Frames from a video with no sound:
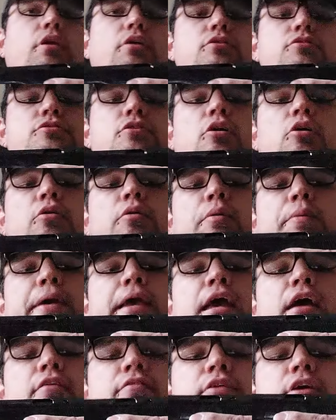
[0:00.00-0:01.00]
So what
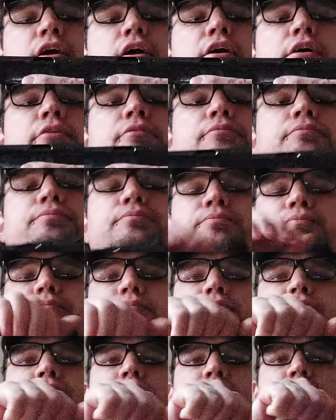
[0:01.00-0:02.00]
we have here,
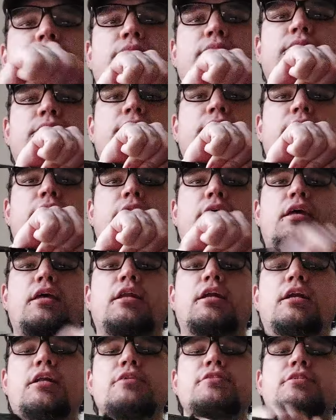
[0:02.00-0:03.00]

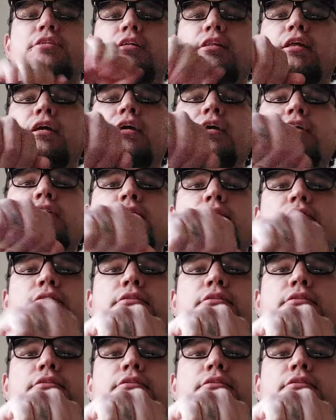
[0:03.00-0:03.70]
and it is clear,